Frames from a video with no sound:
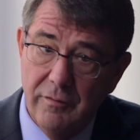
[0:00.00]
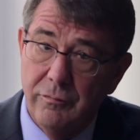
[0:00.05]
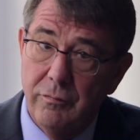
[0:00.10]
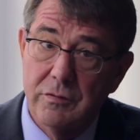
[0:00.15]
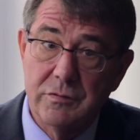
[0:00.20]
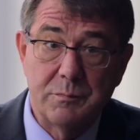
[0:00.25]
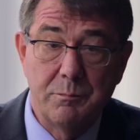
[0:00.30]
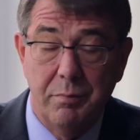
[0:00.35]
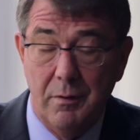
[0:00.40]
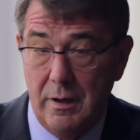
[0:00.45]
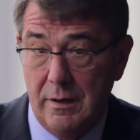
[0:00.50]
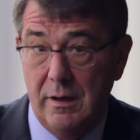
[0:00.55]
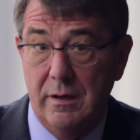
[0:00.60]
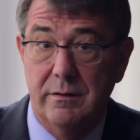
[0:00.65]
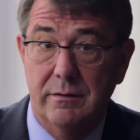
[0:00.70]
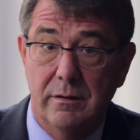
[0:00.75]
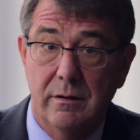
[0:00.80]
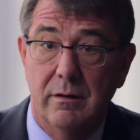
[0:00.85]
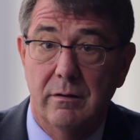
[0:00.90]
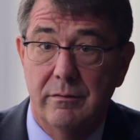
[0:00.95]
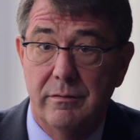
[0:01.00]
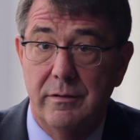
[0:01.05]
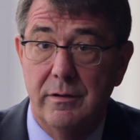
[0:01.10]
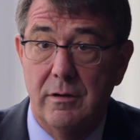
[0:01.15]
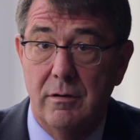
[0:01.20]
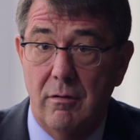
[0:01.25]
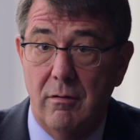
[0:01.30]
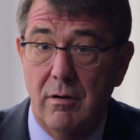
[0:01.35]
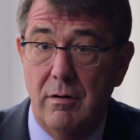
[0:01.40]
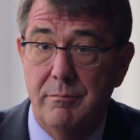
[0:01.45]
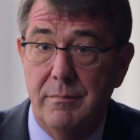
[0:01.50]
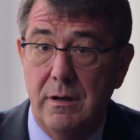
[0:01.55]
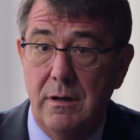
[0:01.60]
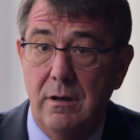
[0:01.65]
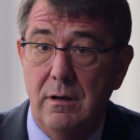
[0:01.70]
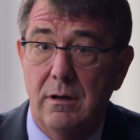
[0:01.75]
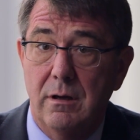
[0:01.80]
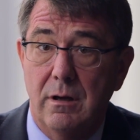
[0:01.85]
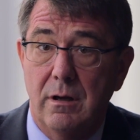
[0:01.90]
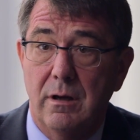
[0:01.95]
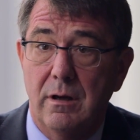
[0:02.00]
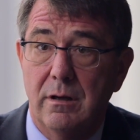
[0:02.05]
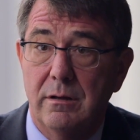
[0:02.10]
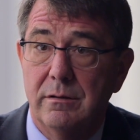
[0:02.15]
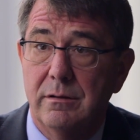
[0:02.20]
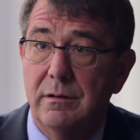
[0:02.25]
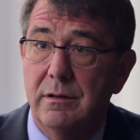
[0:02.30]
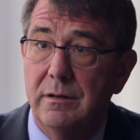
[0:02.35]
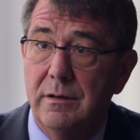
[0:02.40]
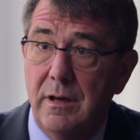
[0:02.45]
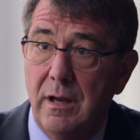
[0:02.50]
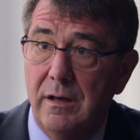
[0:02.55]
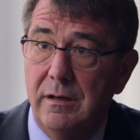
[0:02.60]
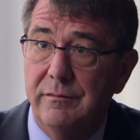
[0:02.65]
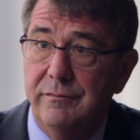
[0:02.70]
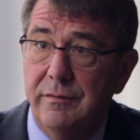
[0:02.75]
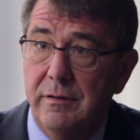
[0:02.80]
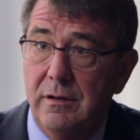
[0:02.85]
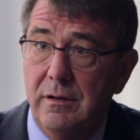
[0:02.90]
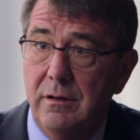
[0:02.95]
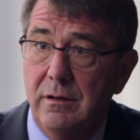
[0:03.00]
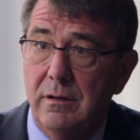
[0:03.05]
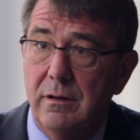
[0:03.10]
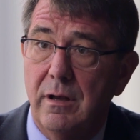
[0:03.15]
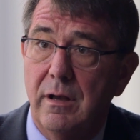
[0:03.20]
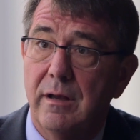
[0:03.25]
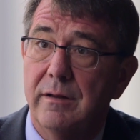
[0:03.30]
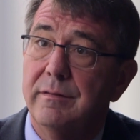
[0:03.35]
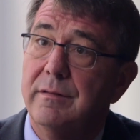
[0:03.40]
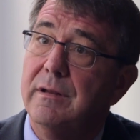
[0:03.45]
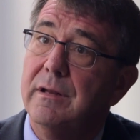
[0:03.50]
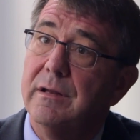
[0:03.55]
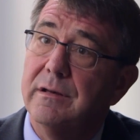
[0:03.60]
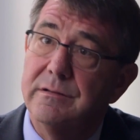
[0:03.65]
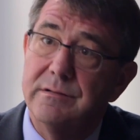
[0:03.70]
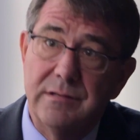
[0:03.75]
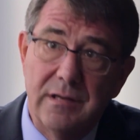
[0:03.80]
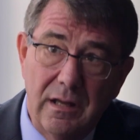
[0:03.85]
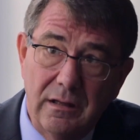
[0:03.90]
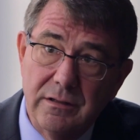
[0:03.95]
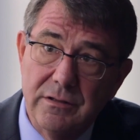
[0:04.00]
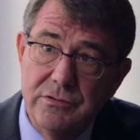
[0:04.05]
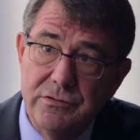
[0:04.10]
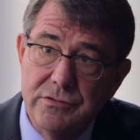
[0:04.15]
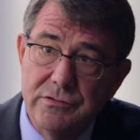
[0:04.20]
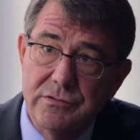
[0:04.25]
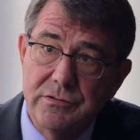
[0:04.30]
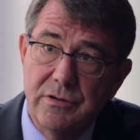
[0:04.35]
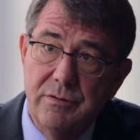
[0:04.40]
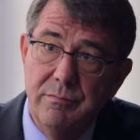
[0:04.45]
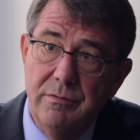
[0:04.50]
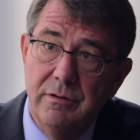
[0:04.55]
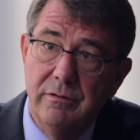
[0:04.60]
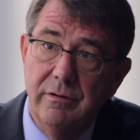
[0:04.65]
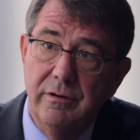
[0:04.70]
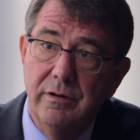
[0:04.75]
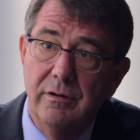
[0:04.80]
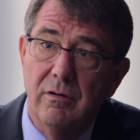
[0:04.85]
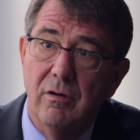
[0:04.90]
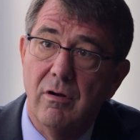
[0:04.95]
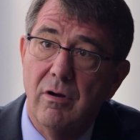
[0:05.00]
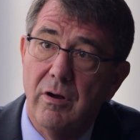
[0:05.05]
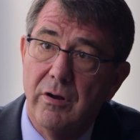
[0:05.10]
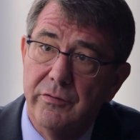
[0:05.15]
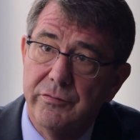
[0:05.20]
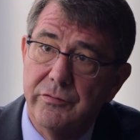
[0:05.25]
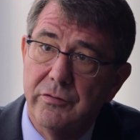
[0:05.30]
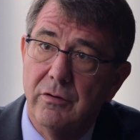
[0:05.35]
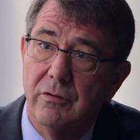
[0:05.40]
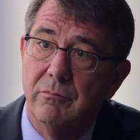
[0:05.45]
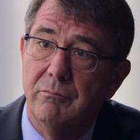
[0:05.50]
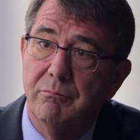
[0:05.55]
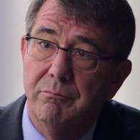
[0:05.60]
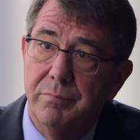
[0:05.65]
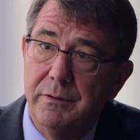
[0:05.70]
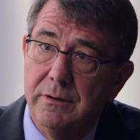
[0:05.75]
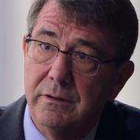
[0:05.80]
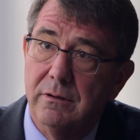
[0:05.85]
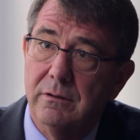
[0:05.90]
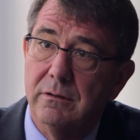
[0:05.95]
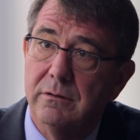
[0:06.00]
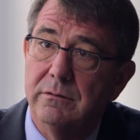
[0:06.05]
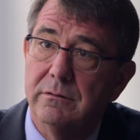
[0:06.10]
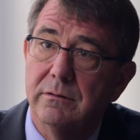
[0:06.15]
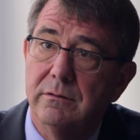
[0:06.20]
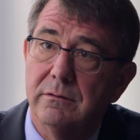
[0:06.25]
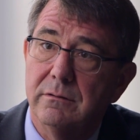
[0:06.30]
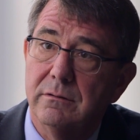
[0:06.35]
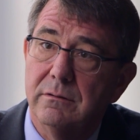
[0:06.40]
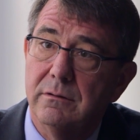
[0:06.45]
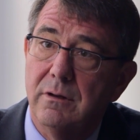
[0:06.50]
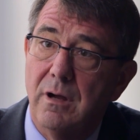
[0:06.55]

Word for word: Air Force, but I, you know, the Army and the Navy and the intelligence community also build,